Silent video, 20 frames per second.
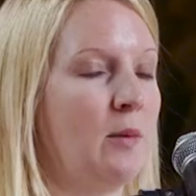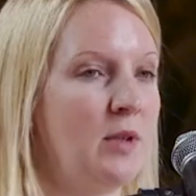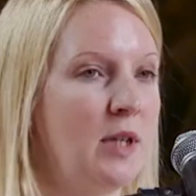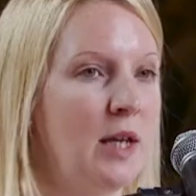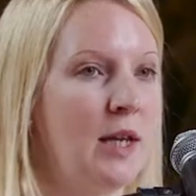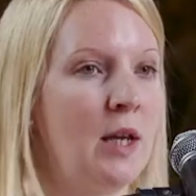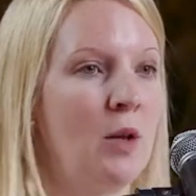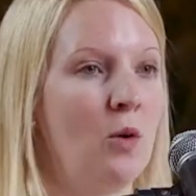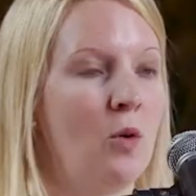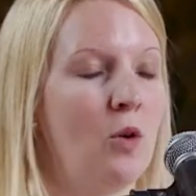were
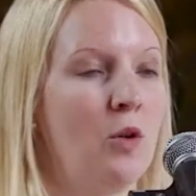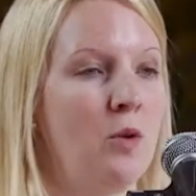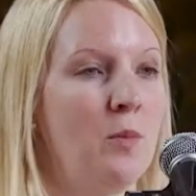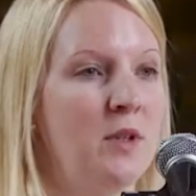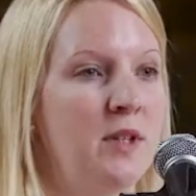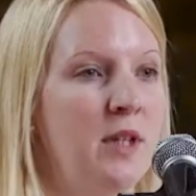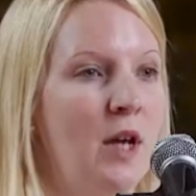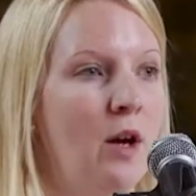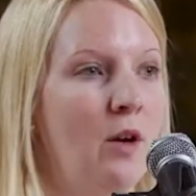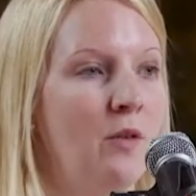taking it all on
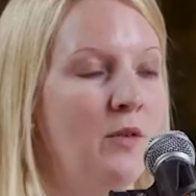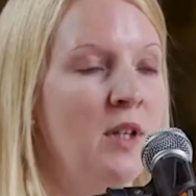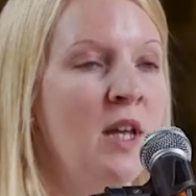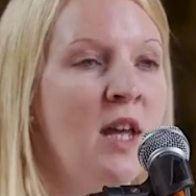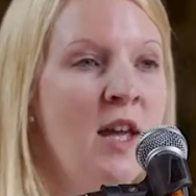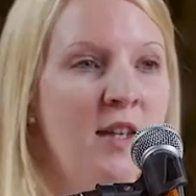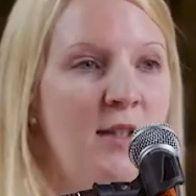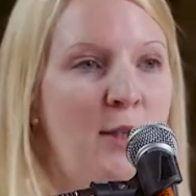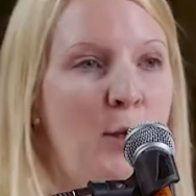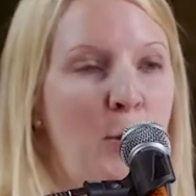themselves.
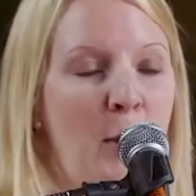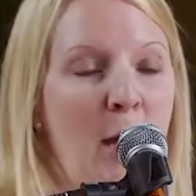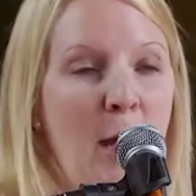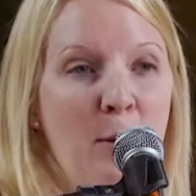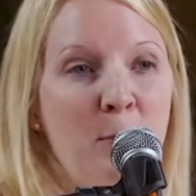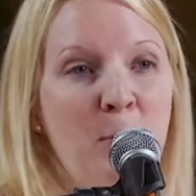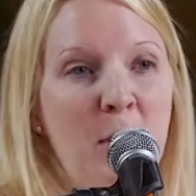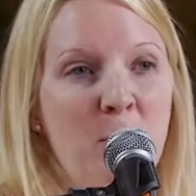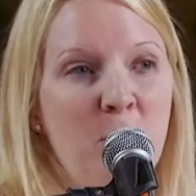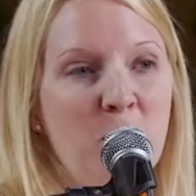So
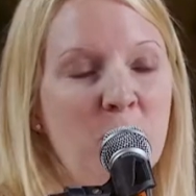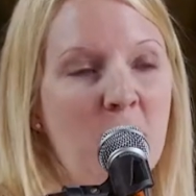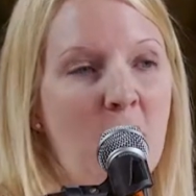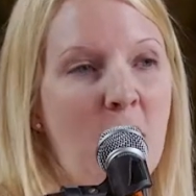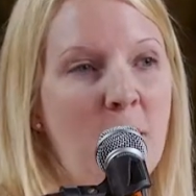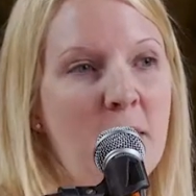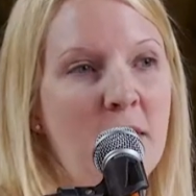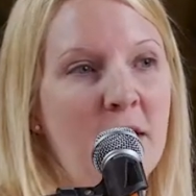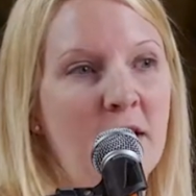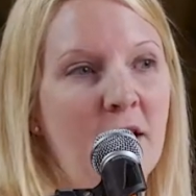getting people to
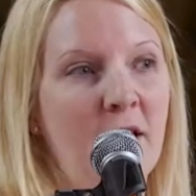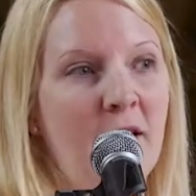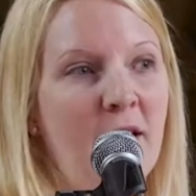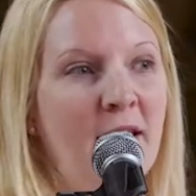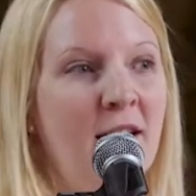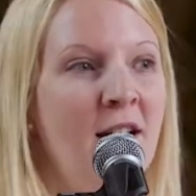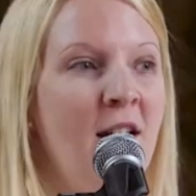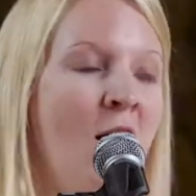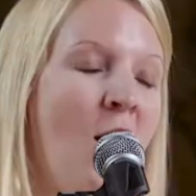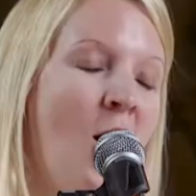come in and
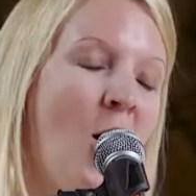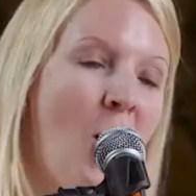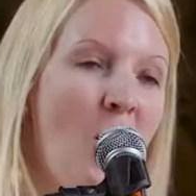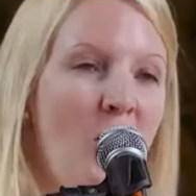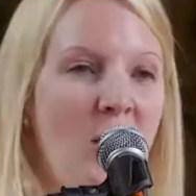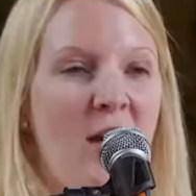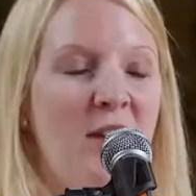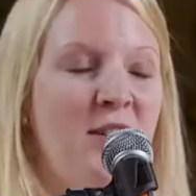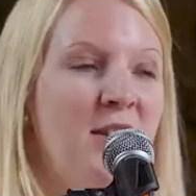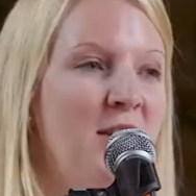going,
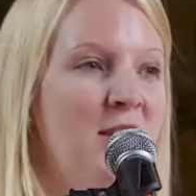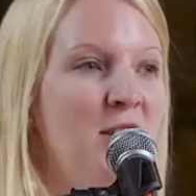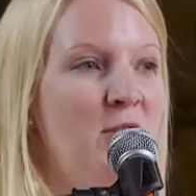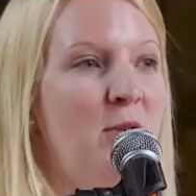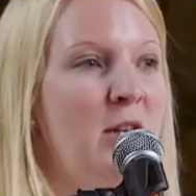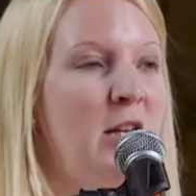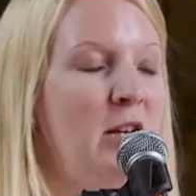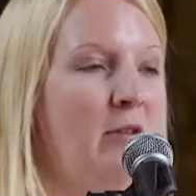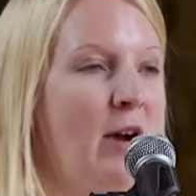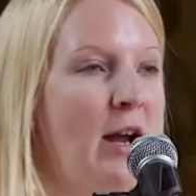oh yes, this is
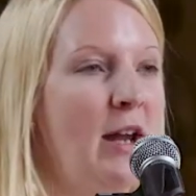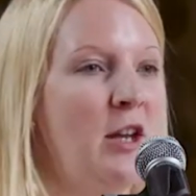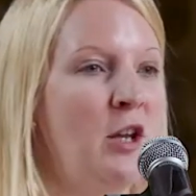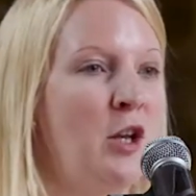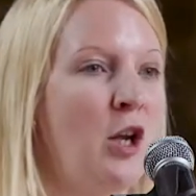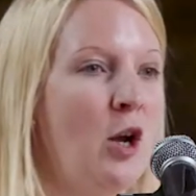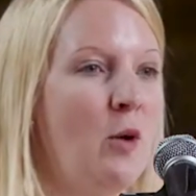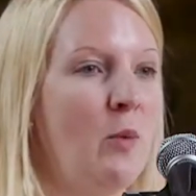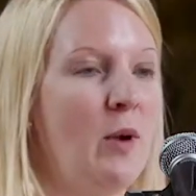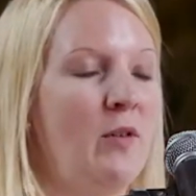really great, you
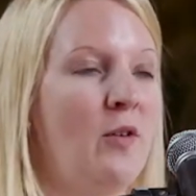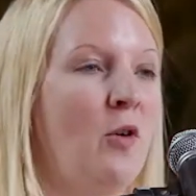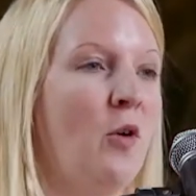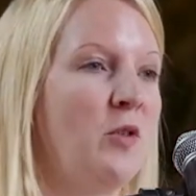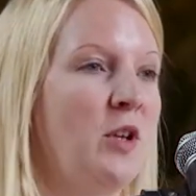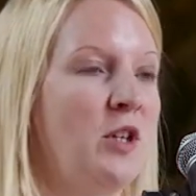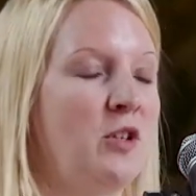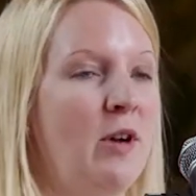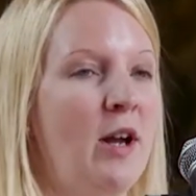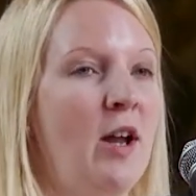know, we've got
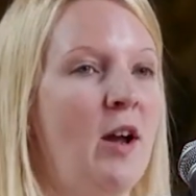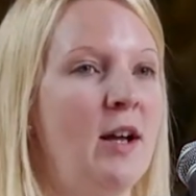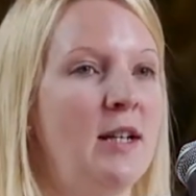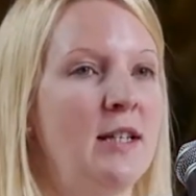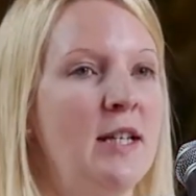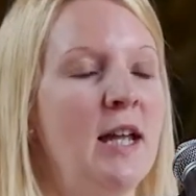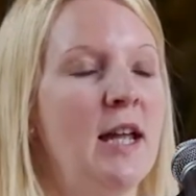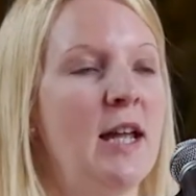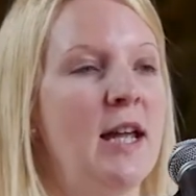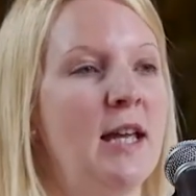all these great
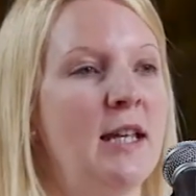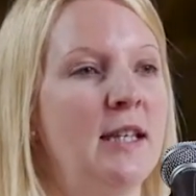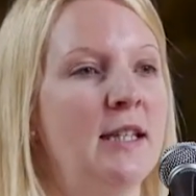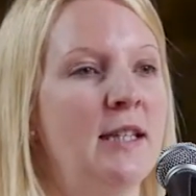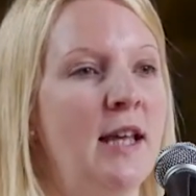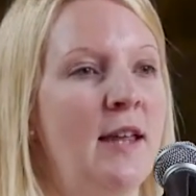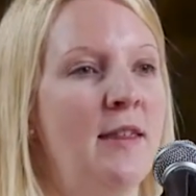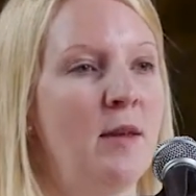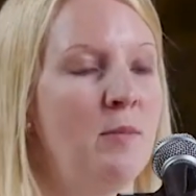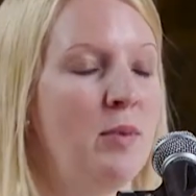
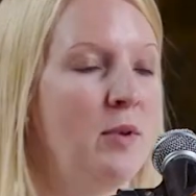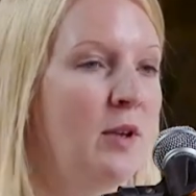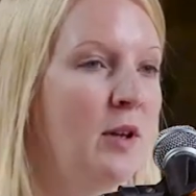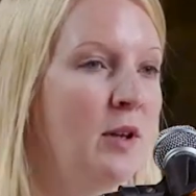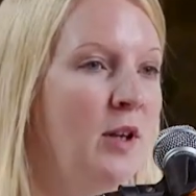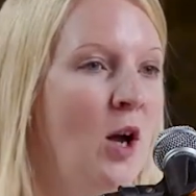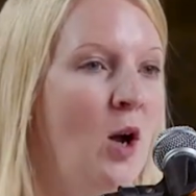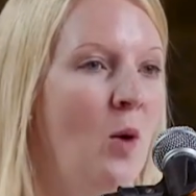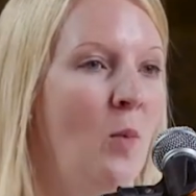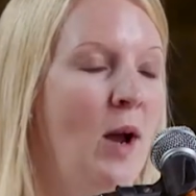ideas, and then
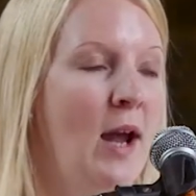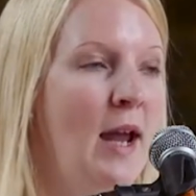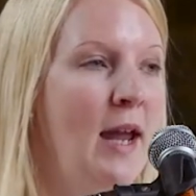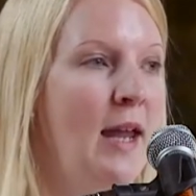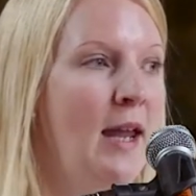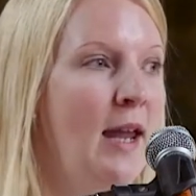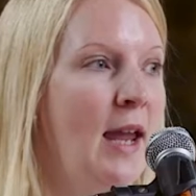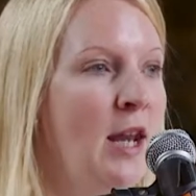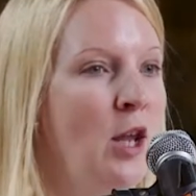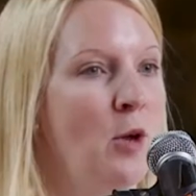they'd go
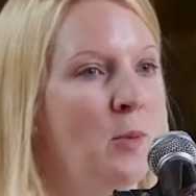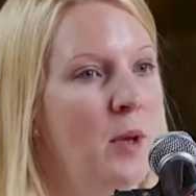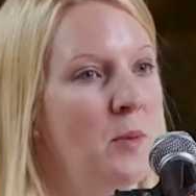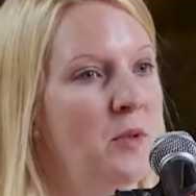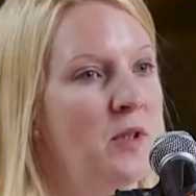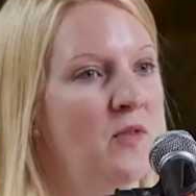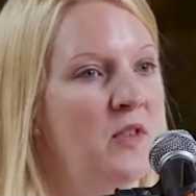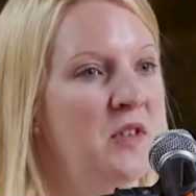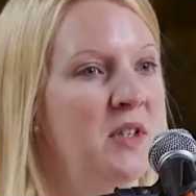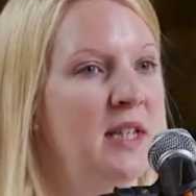away and it would be up
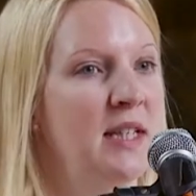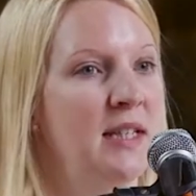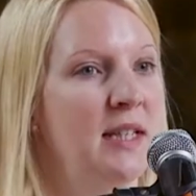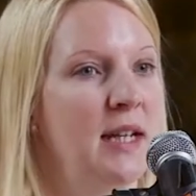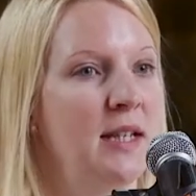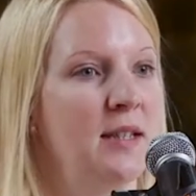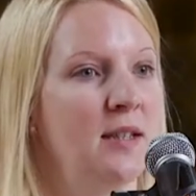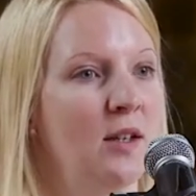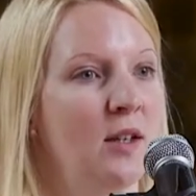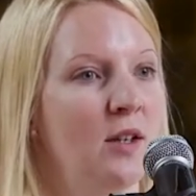to the
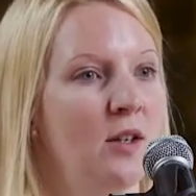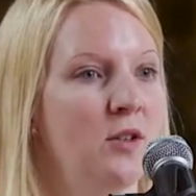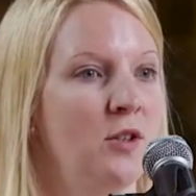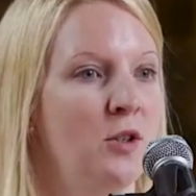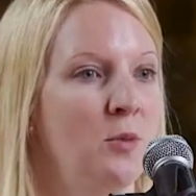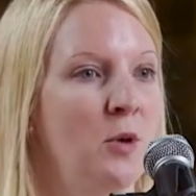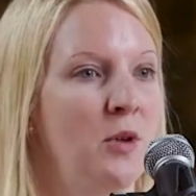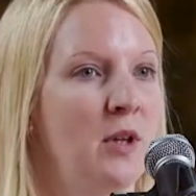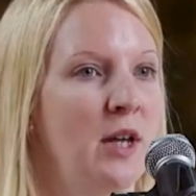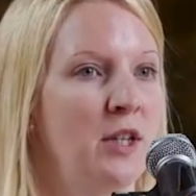facilitator
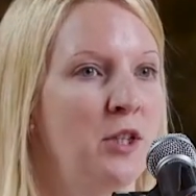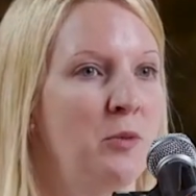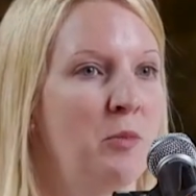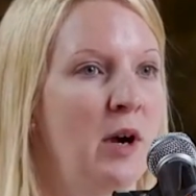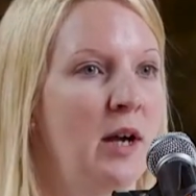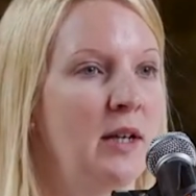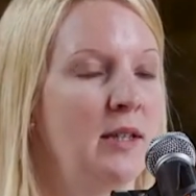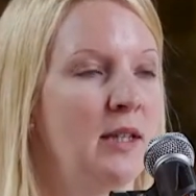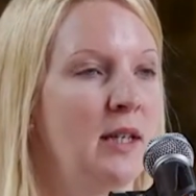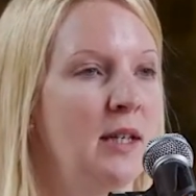to put that into
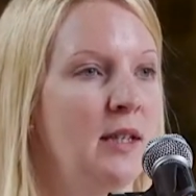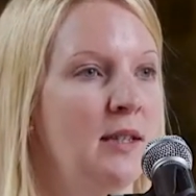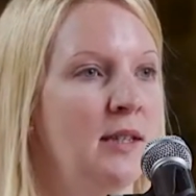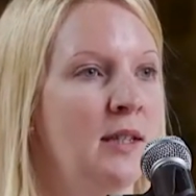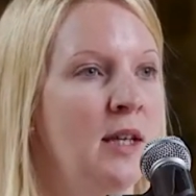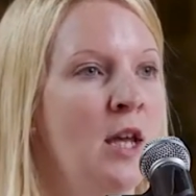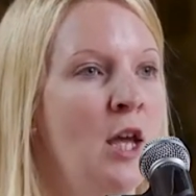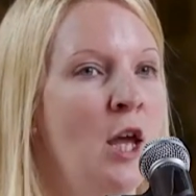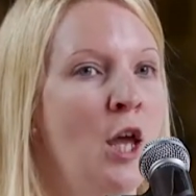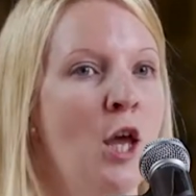practice.